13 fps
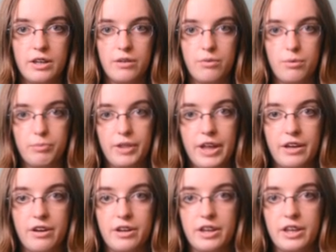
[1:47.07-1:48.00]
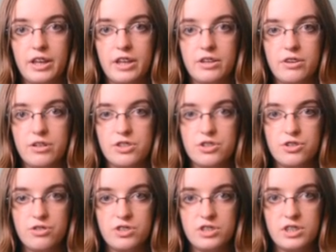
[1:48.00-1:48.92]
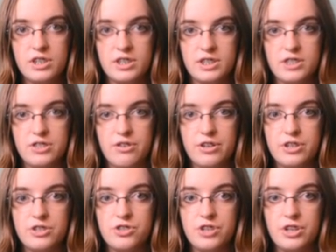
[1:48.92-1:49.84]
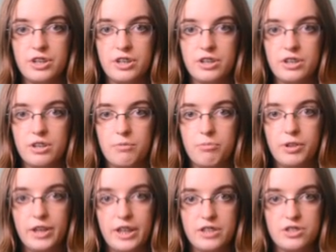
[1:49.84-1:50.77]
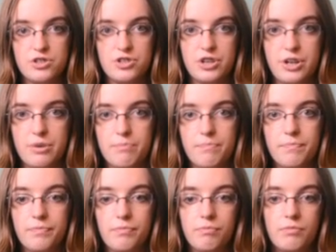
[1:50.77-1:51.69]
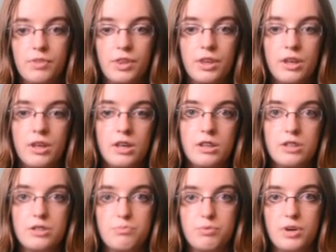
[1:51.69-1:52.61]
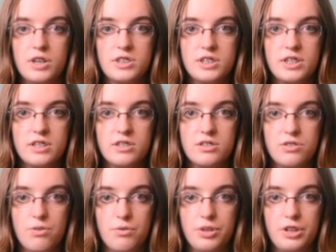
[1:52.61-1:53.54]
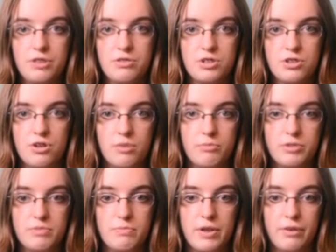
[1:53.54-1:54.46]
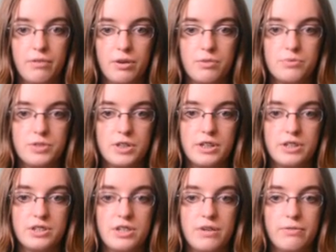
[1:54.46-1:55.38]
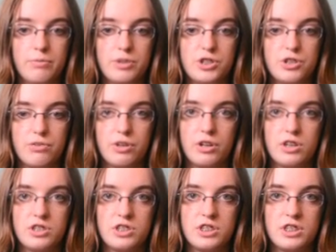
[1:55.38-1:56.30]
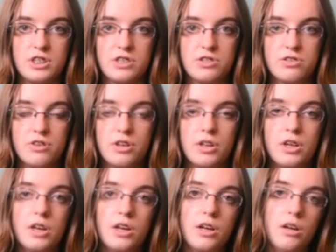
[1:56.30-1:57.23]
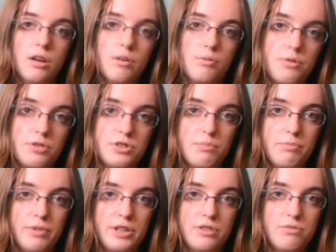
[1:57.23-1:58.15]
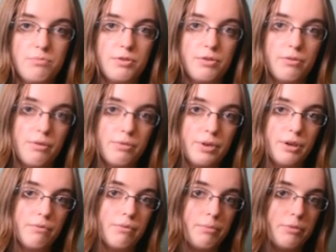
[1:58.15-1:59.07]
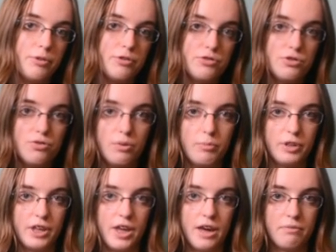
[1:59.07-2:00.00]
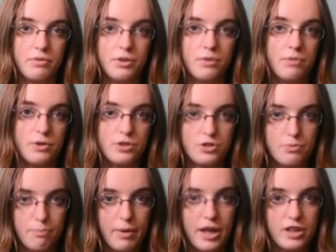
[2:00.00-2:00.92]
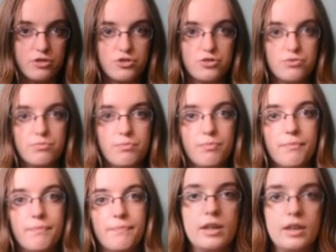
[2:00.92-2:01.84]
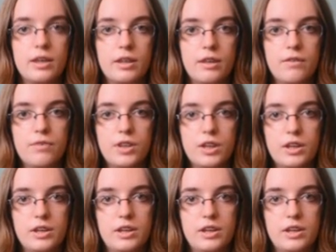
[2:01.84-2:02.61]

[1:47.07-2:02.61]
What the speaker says: or plant cutting, and inserts the necessary gene into the plant's genome. This process only uses harmless microbes and has never been shown to cause disease. Of course, the plants would be grown and reproduce normally after the first batch. Given that